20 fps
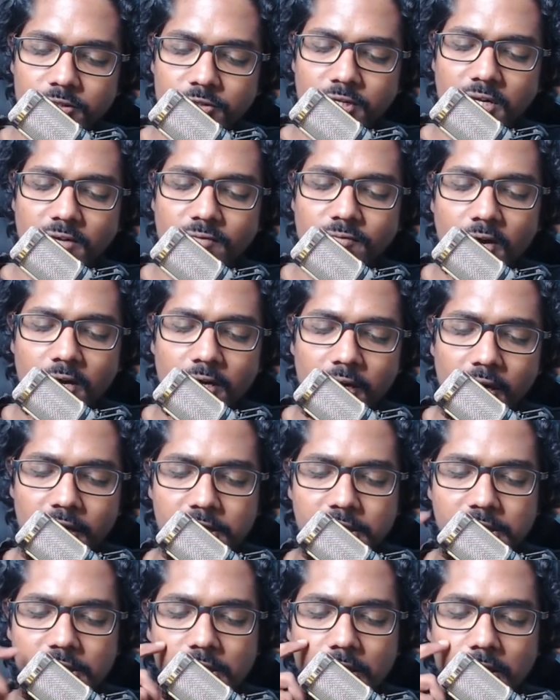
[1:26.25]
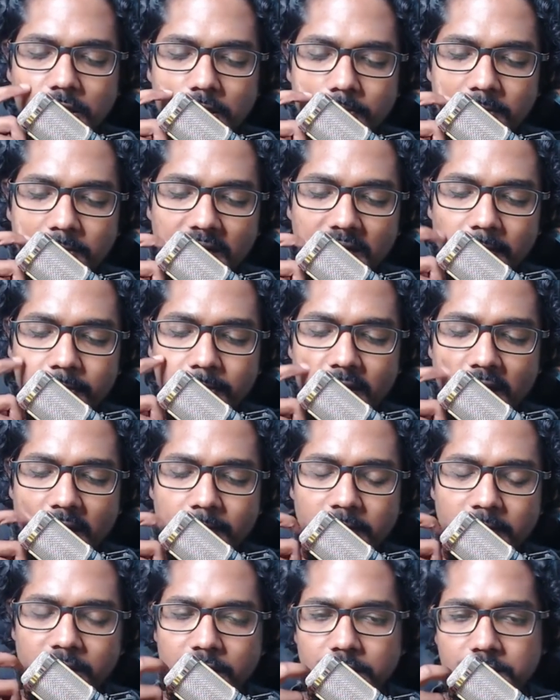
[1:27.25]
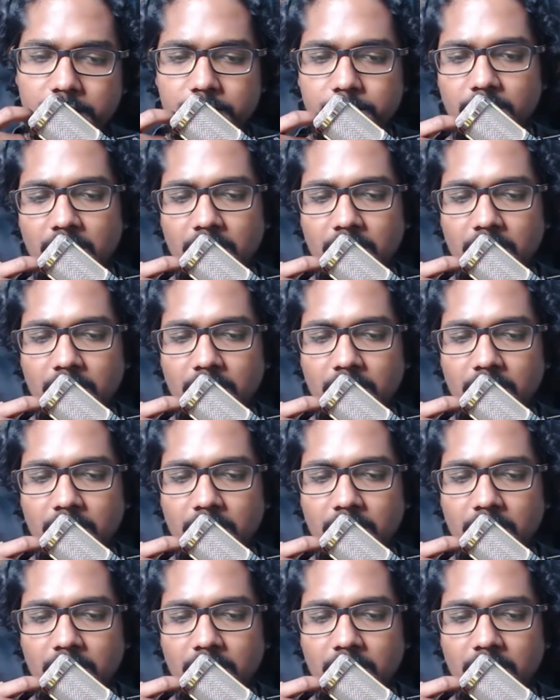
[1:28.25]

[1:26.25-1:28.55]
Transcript: three Varnas become Brahman,